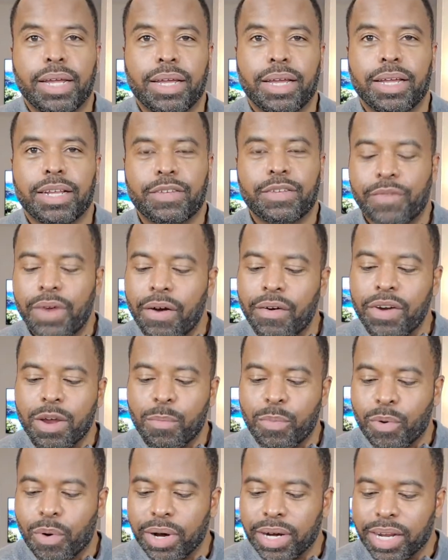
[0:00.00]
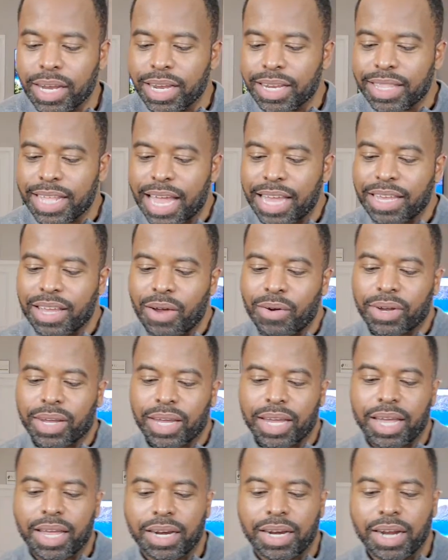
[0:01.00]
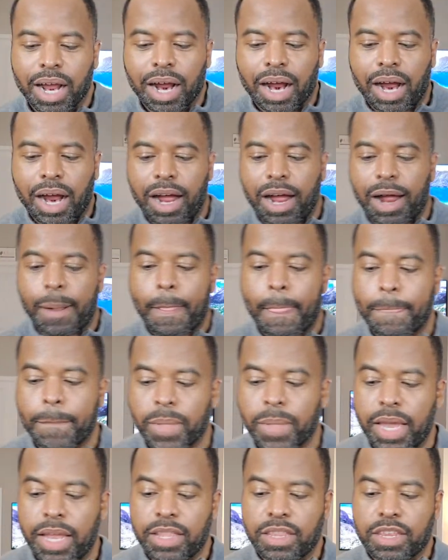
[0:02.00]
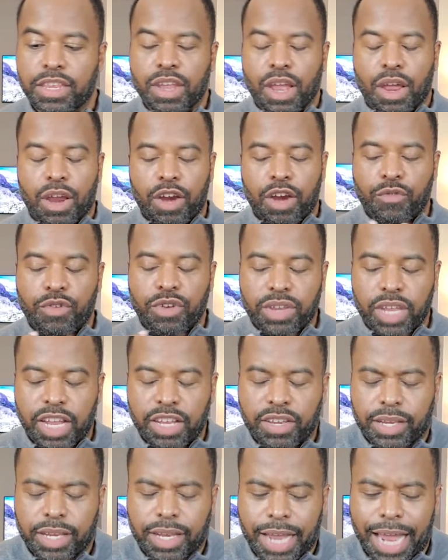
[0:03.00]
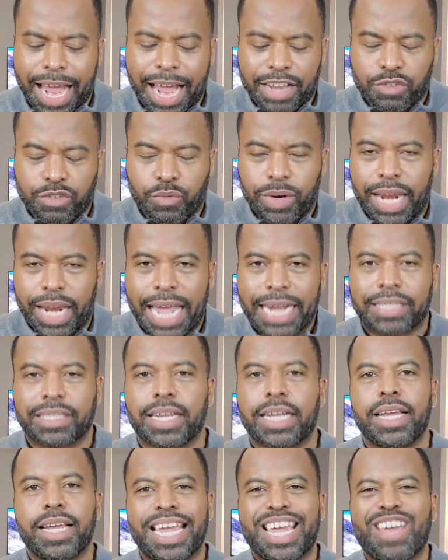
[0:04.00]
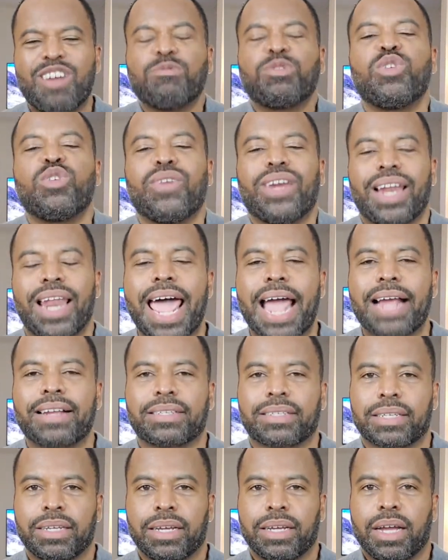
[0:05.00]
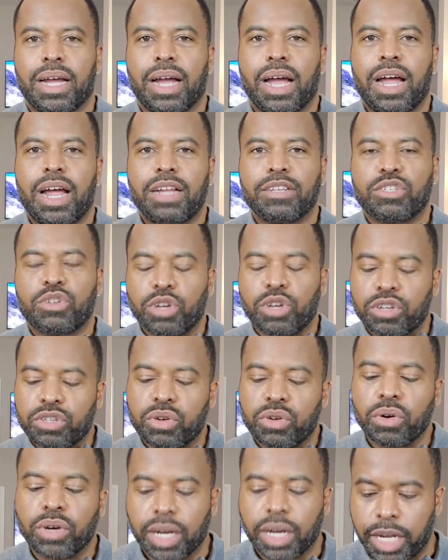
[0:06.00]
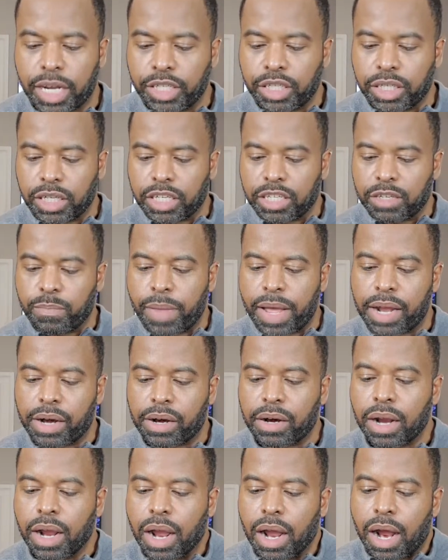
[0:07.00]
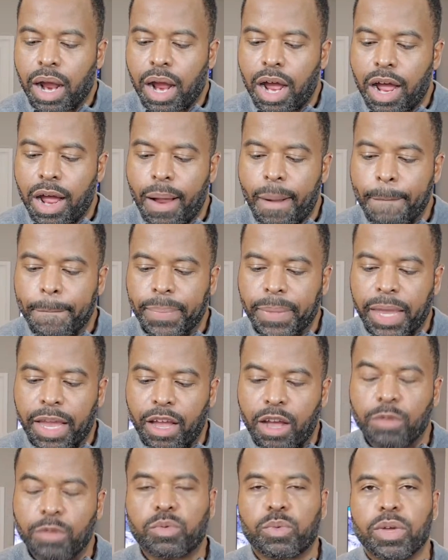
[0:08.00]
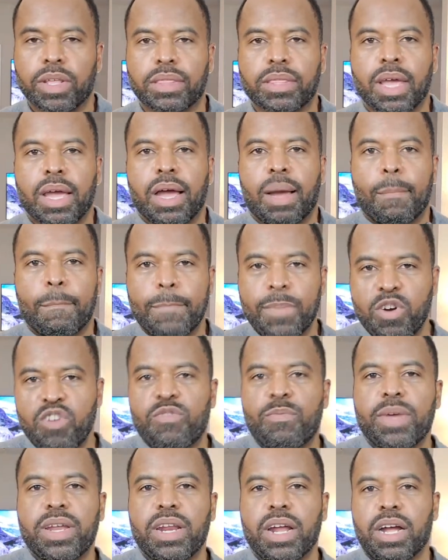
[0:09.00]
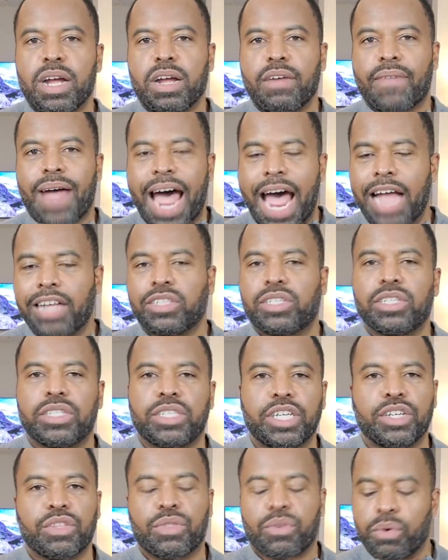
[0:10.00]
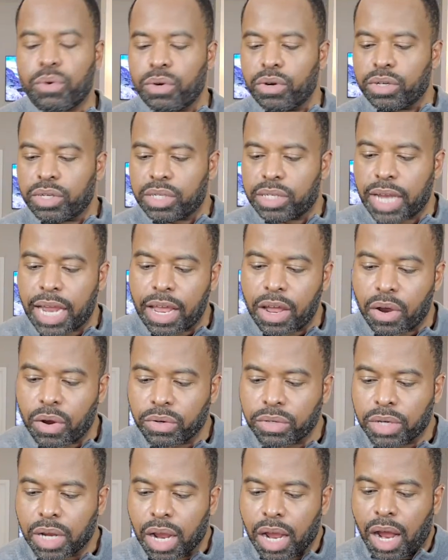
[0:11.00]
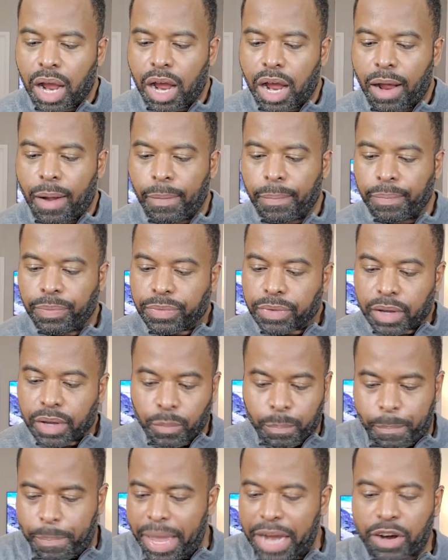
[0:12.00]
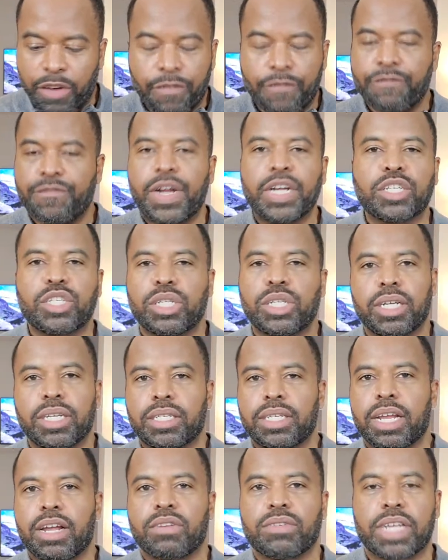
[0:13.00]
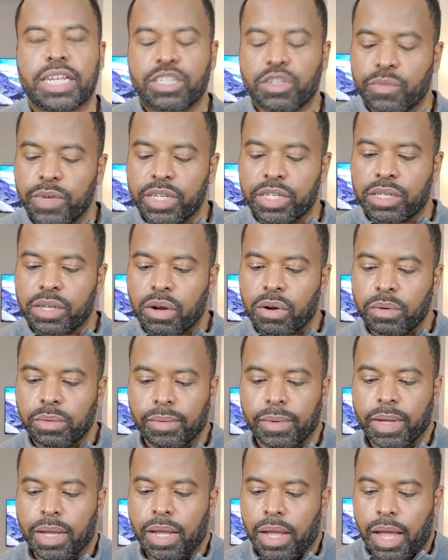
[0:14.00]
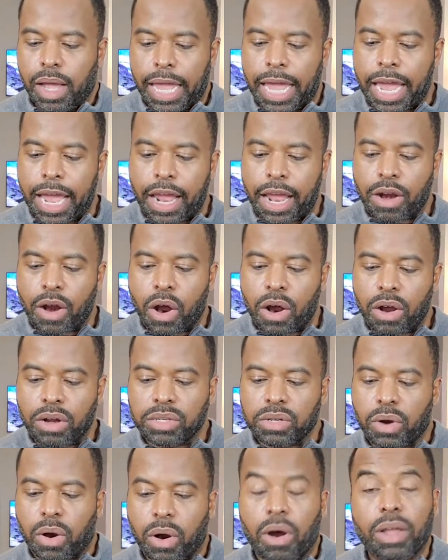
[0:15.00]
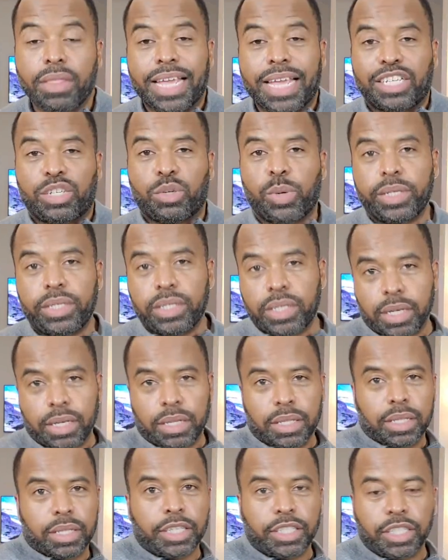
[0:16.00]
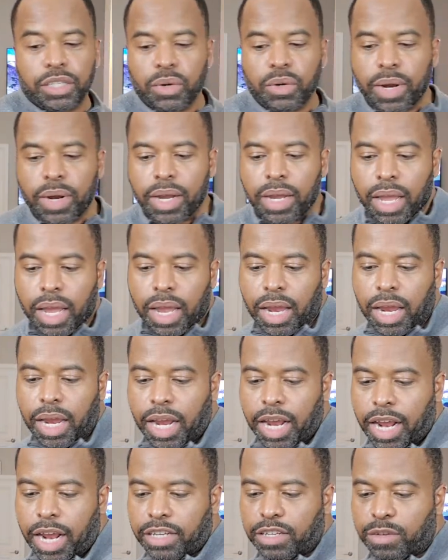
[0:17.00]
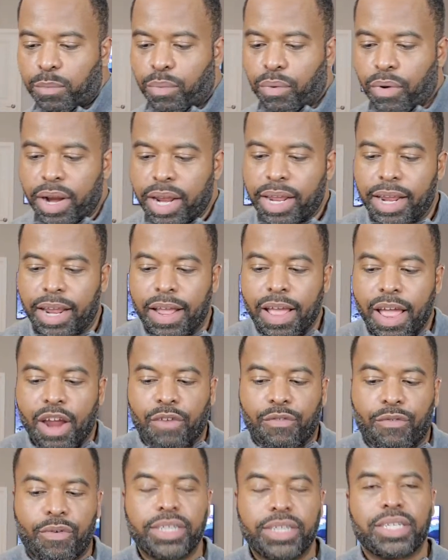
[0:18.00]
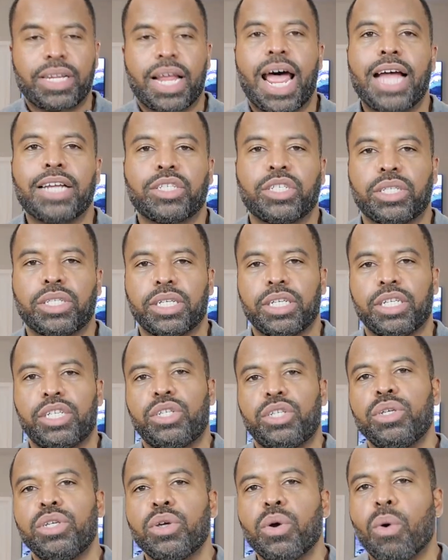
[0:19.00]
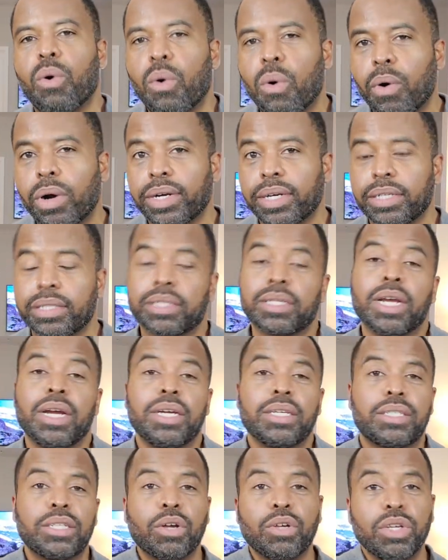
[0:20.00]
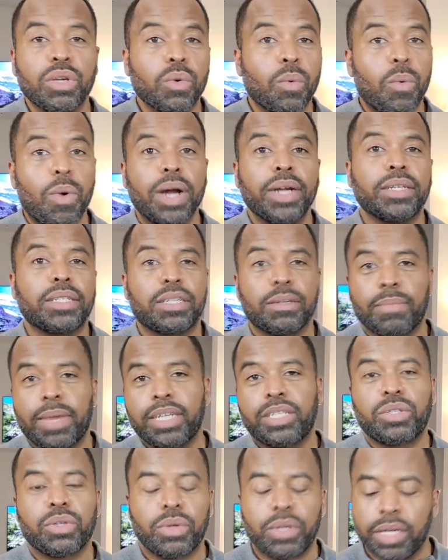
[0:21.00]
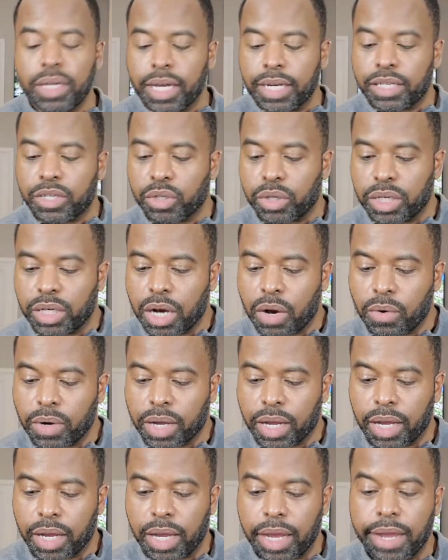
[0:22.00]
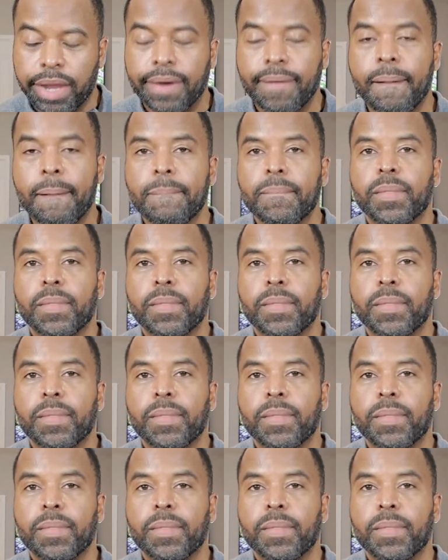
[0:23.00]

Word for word: it's very important to get that yoga in. Um, it's it, it has relaxation. It helps you relax. Uh, so your circulation is better. Um, it helps with movement of oxygen through your cells, um, better functioning cells as a result. And also all that twisting that you're doing is bringing fresh oxygen to your organs. So you want to make sure you get your yoga in